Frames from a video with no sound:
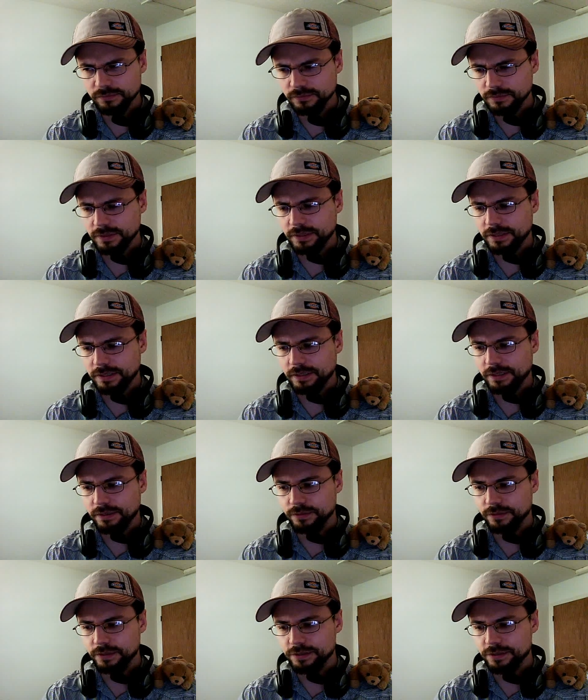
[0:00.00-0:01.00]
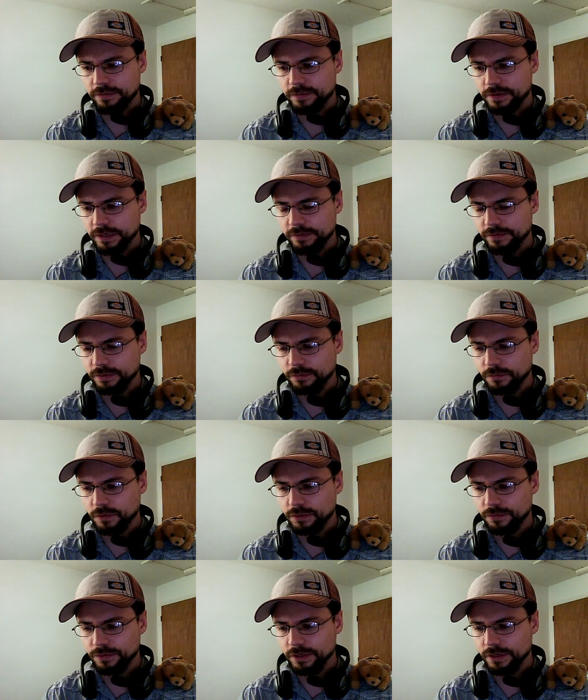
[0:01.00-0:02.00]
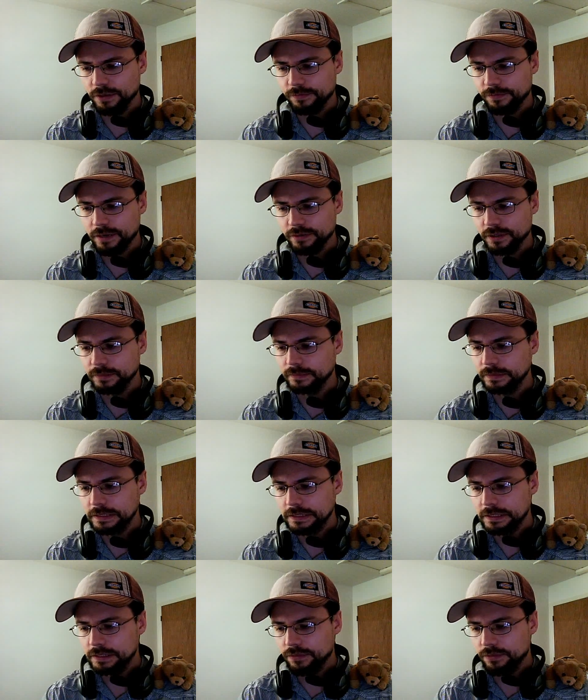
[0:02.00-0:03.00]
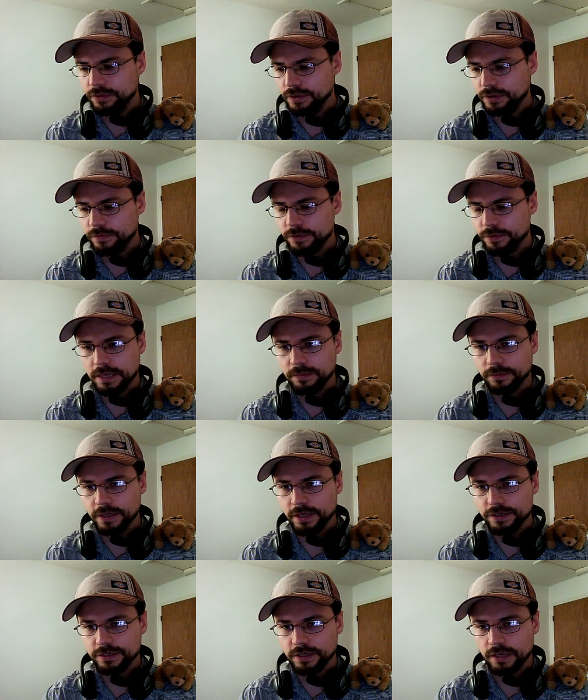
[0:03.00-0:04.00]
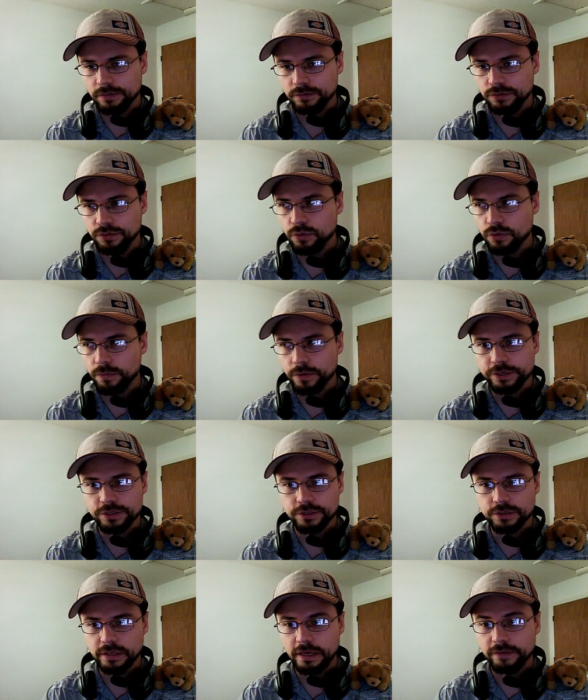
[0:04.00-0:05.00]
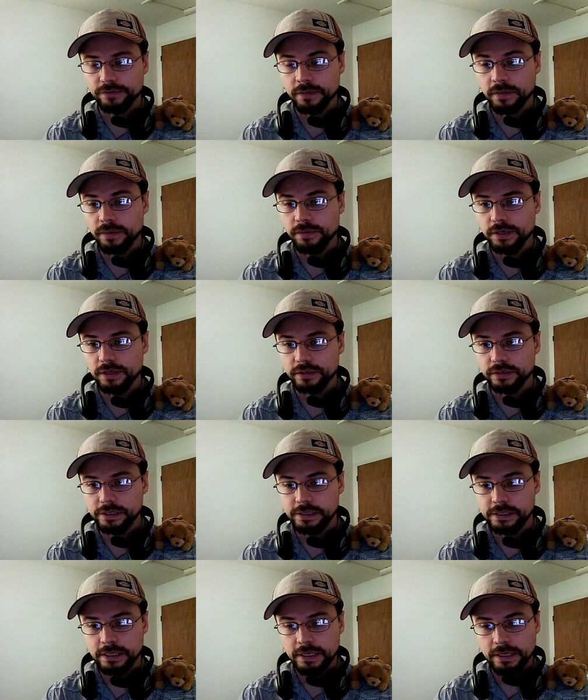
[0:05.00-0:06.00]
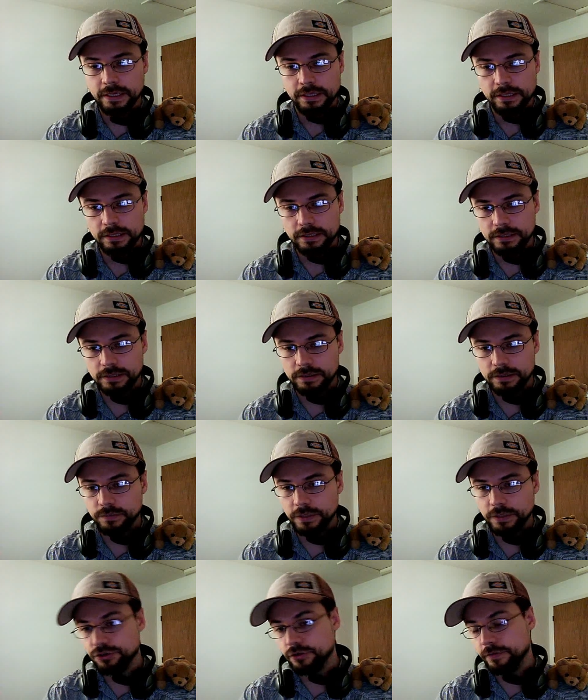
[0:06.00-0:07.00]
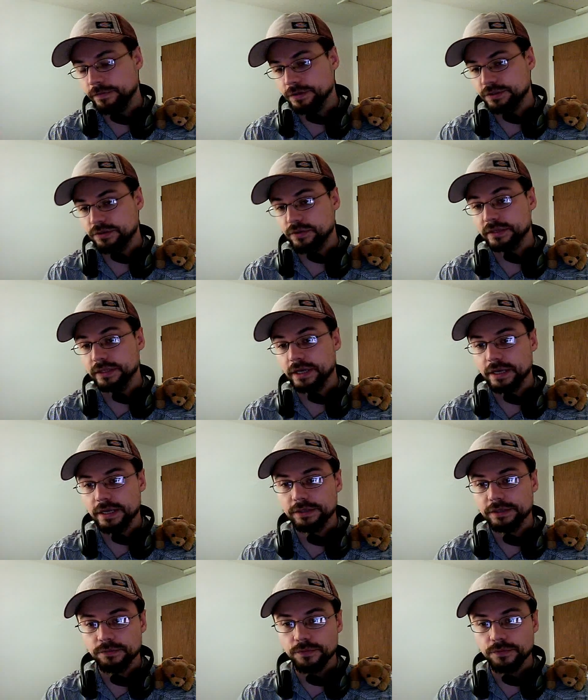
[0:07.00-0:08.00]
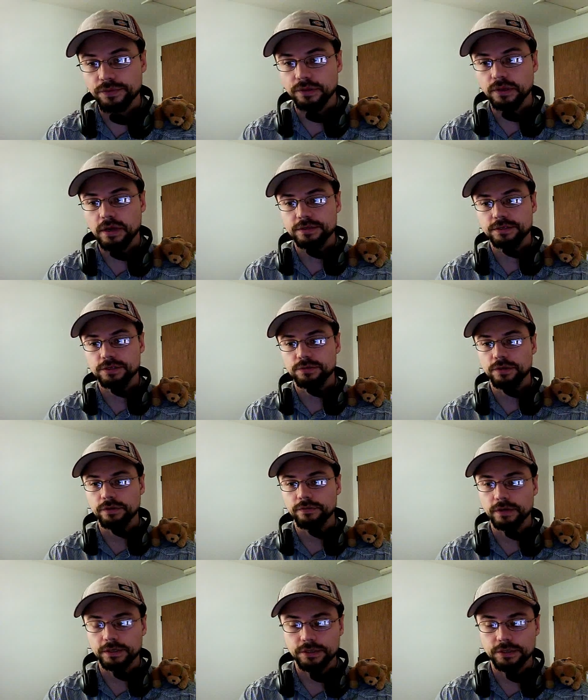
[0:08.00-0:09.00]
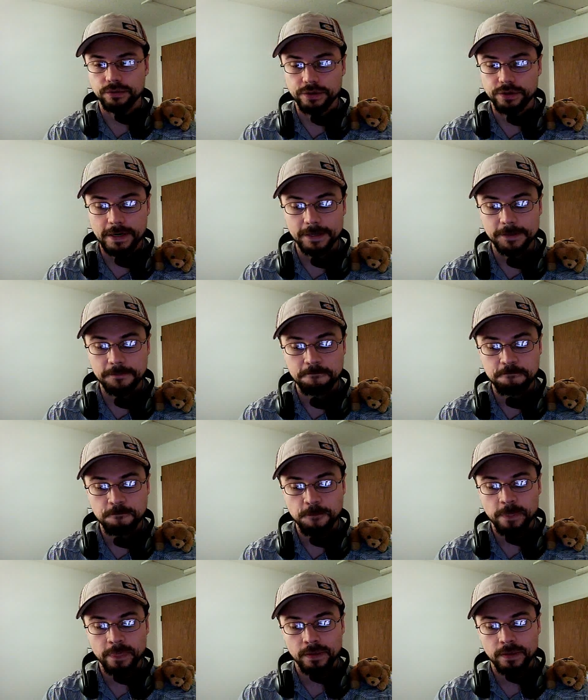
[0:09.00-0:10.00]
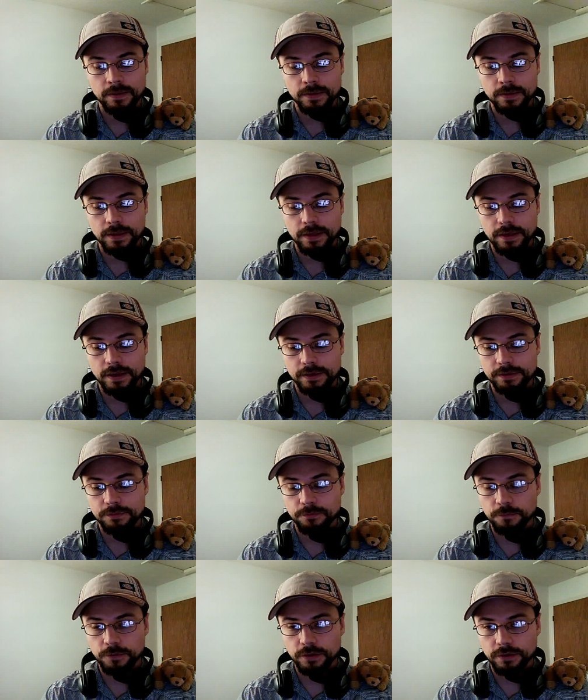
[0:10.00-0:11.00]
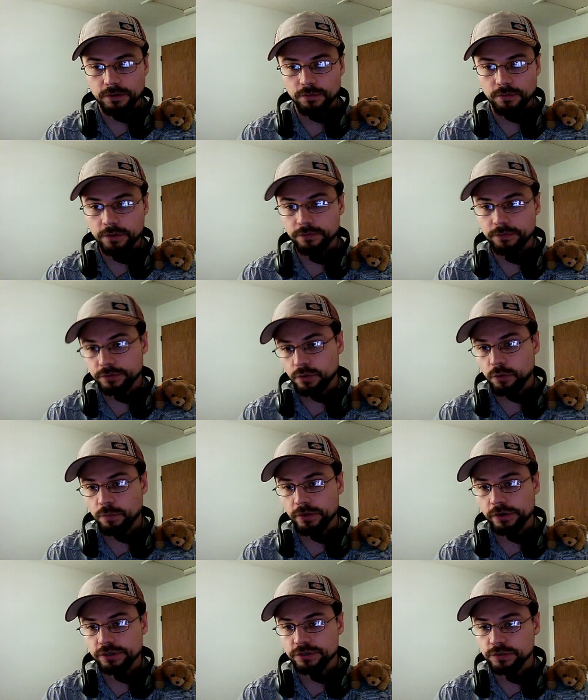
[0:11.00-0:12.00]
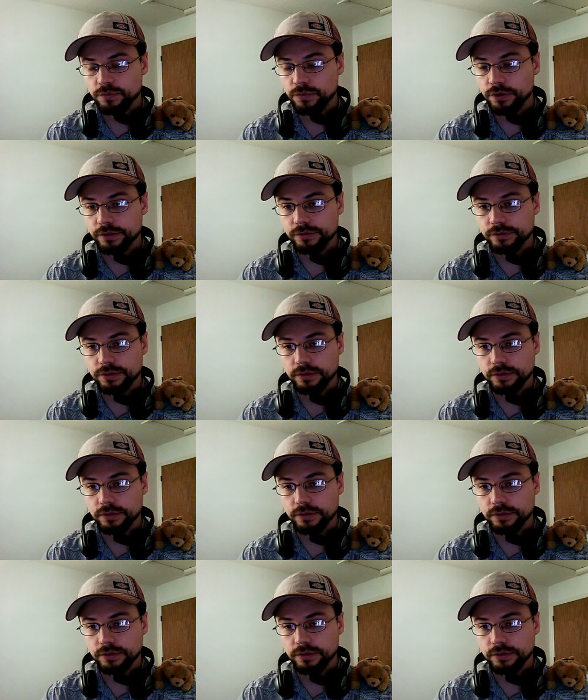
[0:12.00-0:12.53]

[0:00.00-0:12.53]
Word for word: uh, really suffered even when we fought them within the first couple days, two corporations left them immediately. Uh, I'm not sure if it's directly connected with the losses we inflicted or not. And uh, one of those corporations we're still